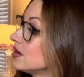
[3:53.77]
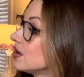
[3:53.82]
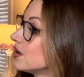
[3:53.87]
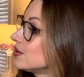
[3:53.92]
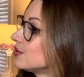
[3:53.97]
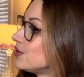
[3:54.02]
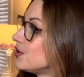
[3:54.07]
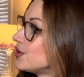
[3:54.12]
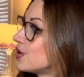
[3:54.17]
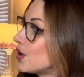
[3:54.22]

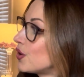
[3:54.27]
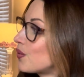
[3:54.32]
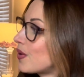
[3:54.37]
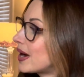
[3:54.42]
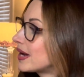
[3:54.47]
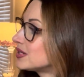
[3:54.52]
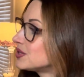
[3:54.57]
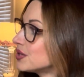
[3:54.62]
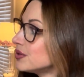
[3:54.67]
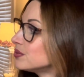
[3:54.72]
No, I
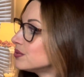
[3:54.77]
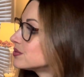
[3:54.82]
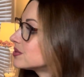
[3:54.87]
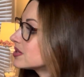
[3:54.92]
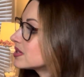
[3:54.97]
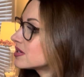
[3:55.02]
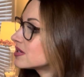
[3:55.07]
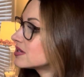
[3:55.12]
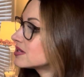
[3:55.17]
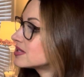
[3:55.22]
don't,
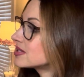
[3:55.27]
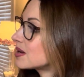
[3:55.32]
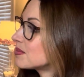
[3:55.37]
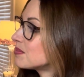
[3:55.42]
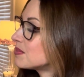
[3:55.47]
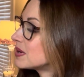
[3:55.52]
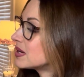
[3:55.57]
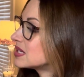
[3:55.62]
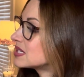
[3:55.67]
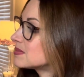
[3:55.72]
said
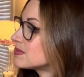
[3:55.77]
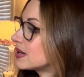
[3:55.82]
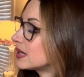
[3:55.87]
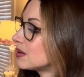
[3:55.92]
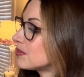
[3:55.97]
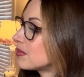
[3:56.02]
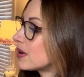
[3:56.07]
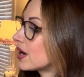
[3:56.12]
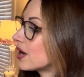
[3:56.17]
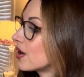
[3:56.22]
Big Smelly
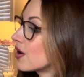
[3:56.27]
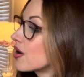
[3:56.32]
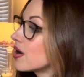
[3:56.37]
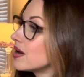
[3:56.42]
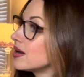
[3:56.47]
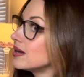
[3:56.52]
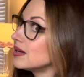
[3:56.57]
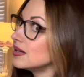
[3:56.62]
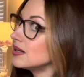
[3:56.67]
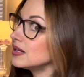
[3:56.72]
Bear.
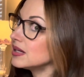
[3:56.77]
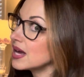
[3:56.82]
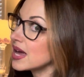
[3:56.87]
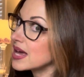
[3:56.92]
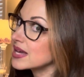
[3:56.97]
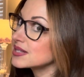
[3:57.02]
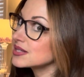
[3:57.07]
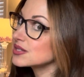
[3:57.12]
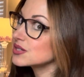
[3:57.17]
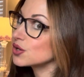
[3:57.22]

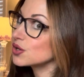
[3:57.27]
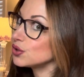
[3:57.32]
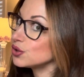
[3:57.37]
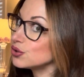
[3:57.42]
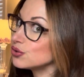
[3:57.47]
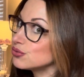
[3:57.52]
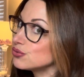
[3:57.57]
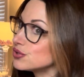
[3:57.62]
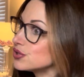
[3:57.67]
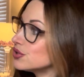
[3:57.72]
Yes, you
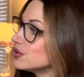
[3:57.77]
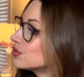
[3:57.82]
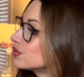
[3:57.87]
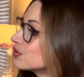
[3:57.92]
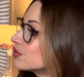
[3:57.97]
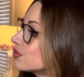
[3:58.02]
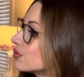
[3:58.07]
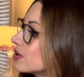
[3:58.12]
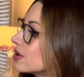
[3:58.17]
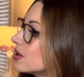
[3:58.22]

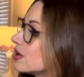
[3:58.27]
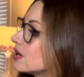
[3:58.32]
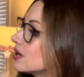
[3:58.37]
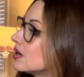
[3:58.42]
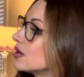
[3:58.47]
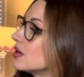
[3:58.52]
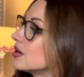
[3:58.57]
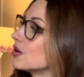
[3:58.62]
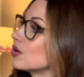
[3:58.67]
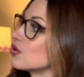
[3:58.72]
do,
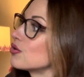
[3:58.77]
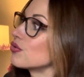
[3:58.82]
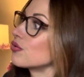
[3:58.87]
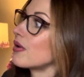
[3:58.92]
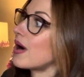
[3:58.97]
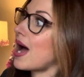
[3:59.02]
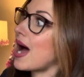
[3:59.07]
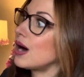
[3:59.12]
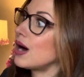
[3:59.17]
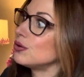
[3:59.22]

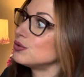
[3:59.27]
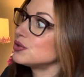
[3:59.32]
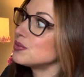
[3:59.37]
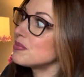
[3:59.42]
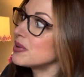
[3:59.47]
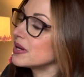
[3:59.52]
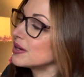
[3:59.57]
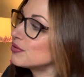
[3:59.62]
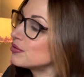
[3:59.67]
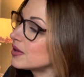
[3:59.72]
growled
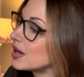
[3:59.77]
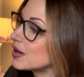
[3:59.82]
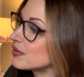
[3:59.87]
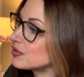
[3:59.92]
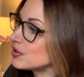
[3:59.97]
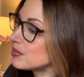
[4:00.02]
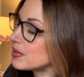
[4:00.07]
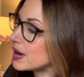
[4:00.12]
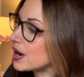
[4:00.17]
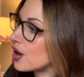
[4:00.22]
Big Fluffy
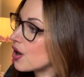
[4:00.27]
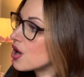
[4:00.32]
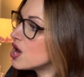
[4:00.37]
Bear.